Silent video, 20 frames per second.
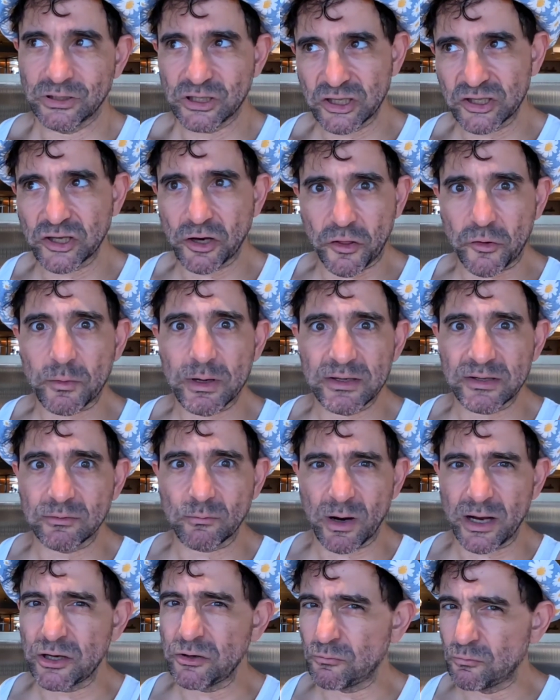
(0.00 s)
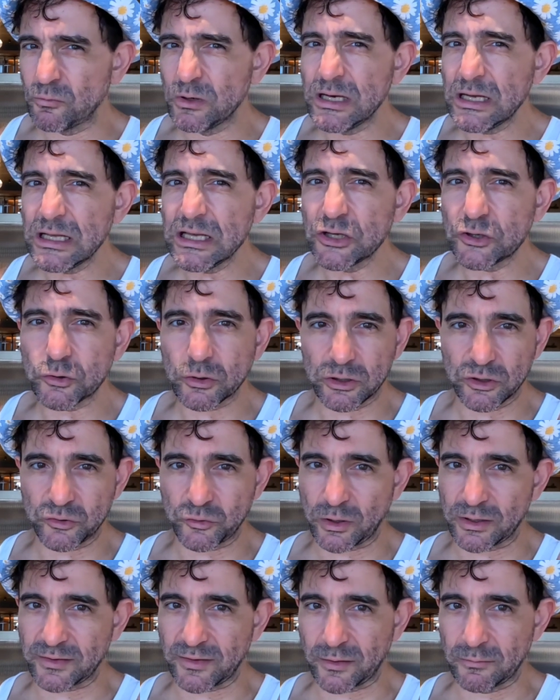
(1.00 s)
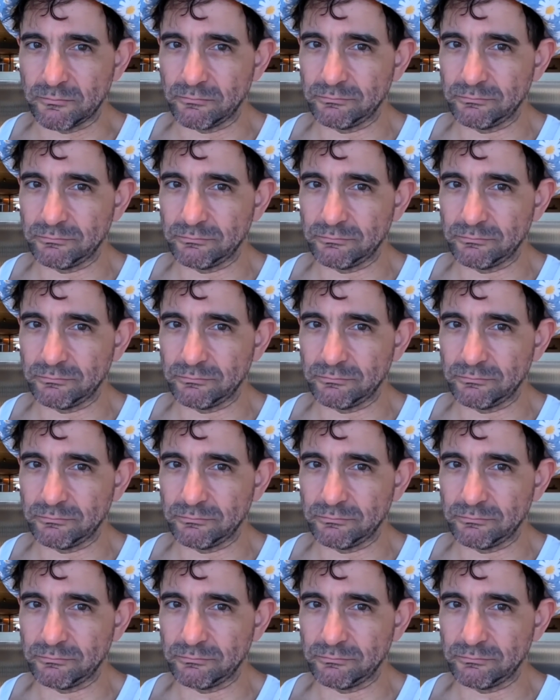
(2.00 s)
which is another reason why you really shouldn't trust